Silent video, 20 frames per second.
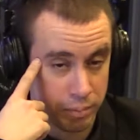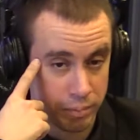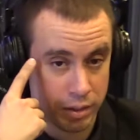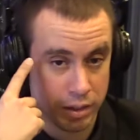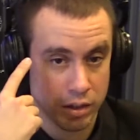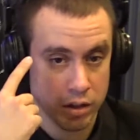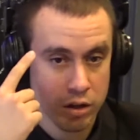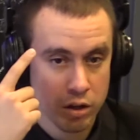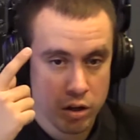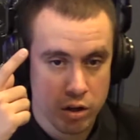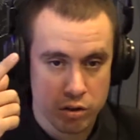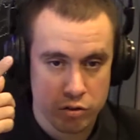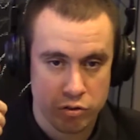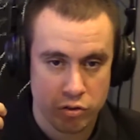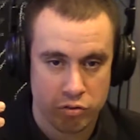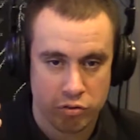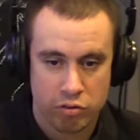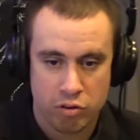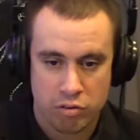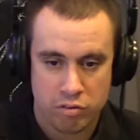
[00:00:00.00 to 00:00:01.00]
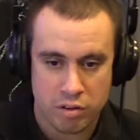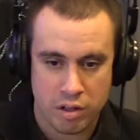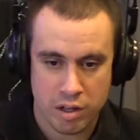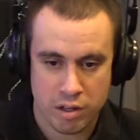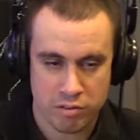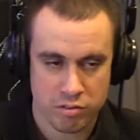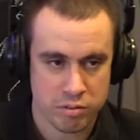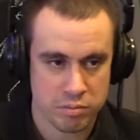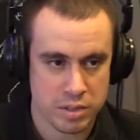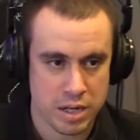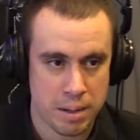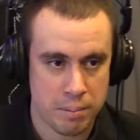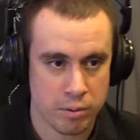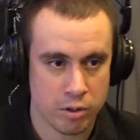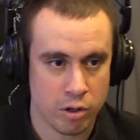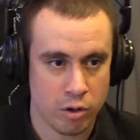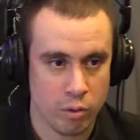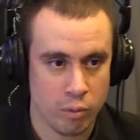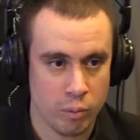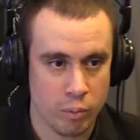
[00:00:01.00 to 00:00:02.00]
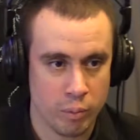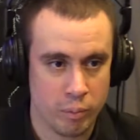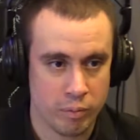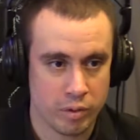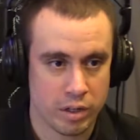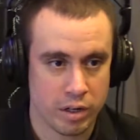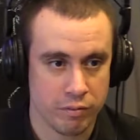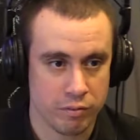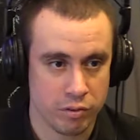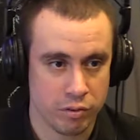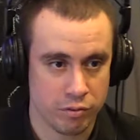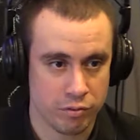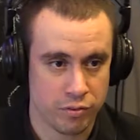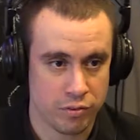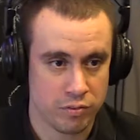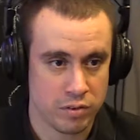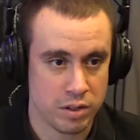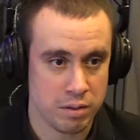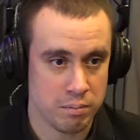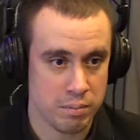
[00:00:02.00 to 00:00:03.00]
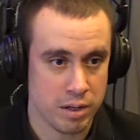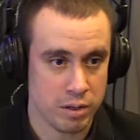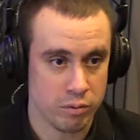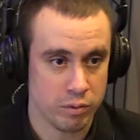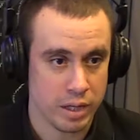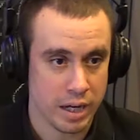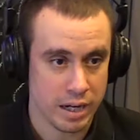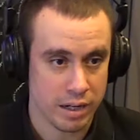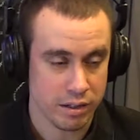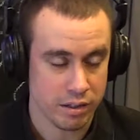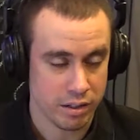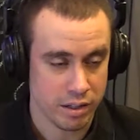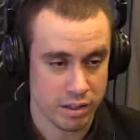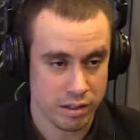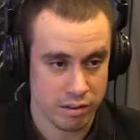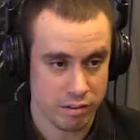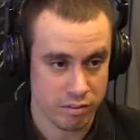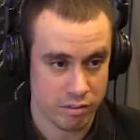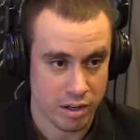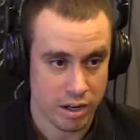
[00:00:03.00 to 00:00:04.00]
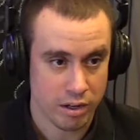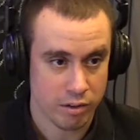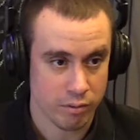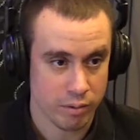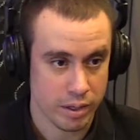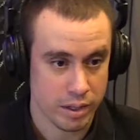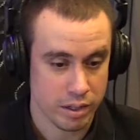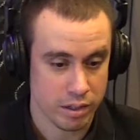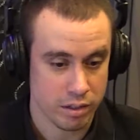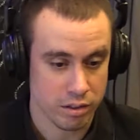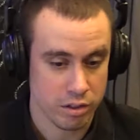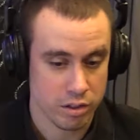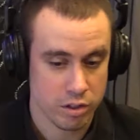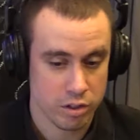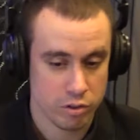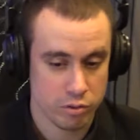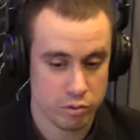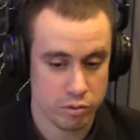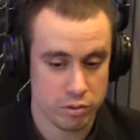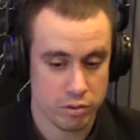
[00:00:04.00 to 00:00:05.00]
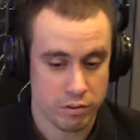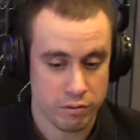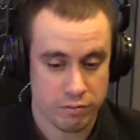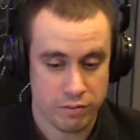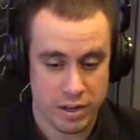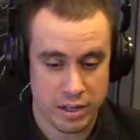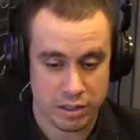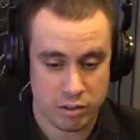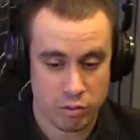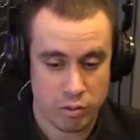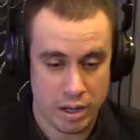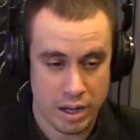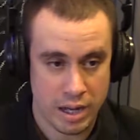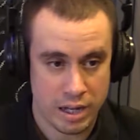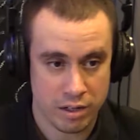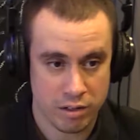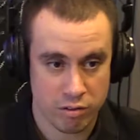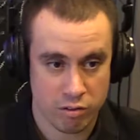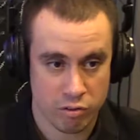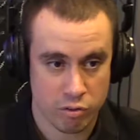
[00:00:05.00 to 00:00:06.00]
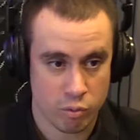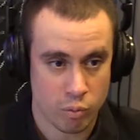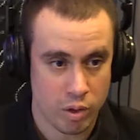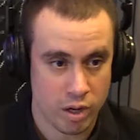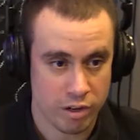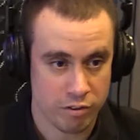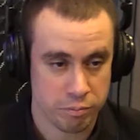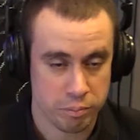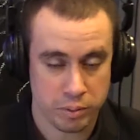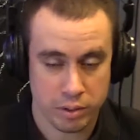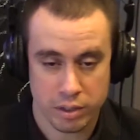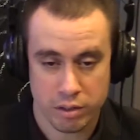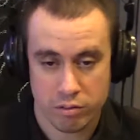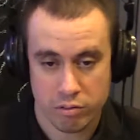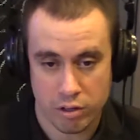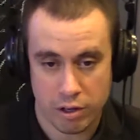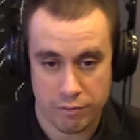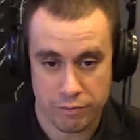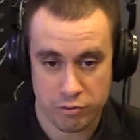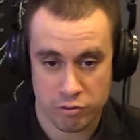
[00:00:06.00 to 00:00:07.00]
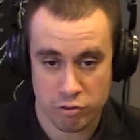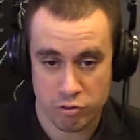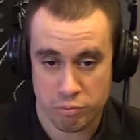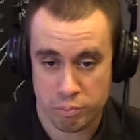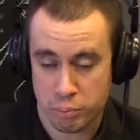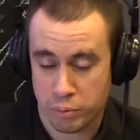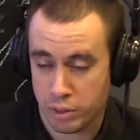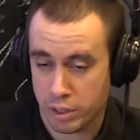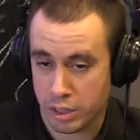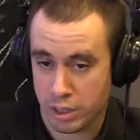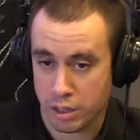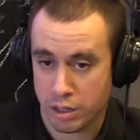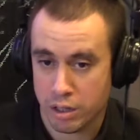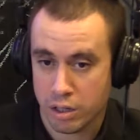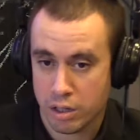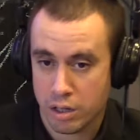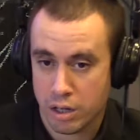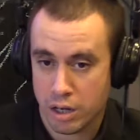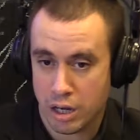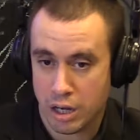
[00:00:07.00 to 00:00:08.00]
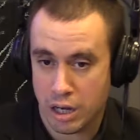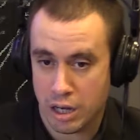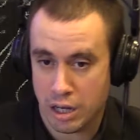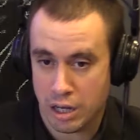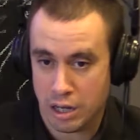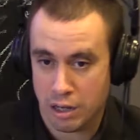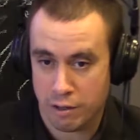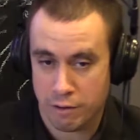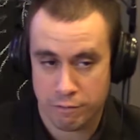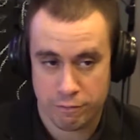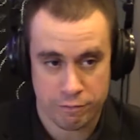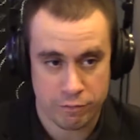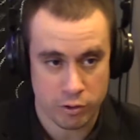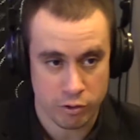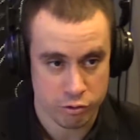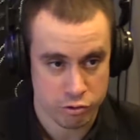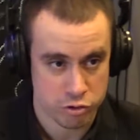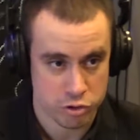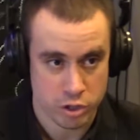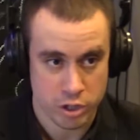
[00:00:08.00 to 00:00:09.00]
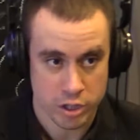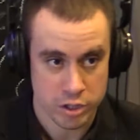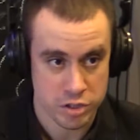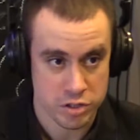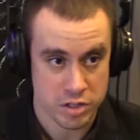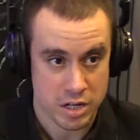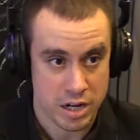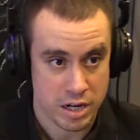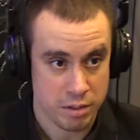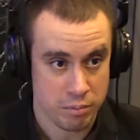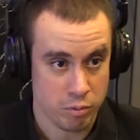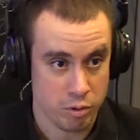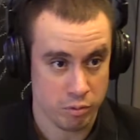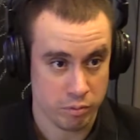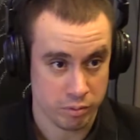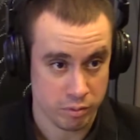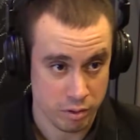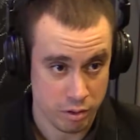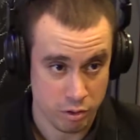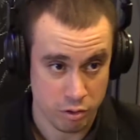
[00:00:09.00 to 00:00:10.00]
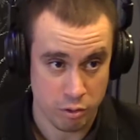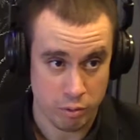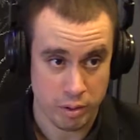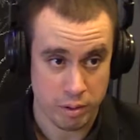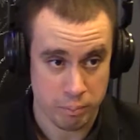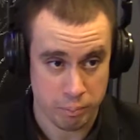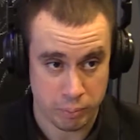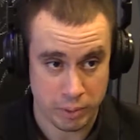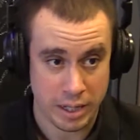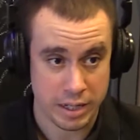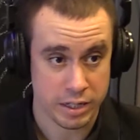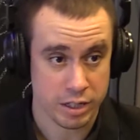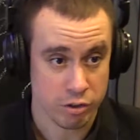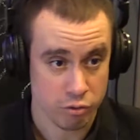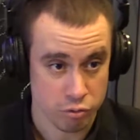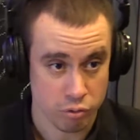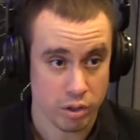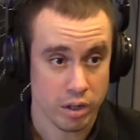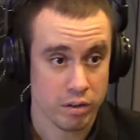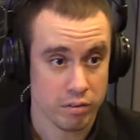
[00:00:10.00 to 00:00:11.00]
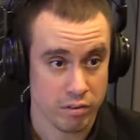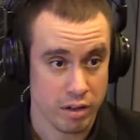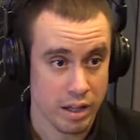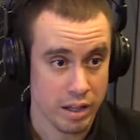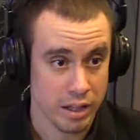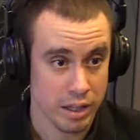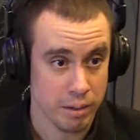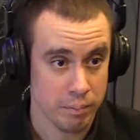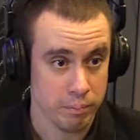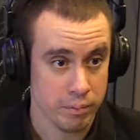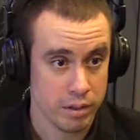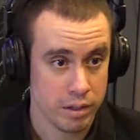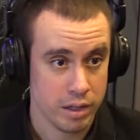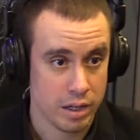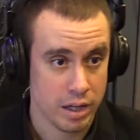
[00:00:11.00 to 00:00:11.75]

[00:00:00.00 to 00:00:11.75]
I mean, Just some time ago when we covered those 15 men who got exonerated due to the fact that you had this squad of police officers putting false charges on them, or, you know, planting drugs on them.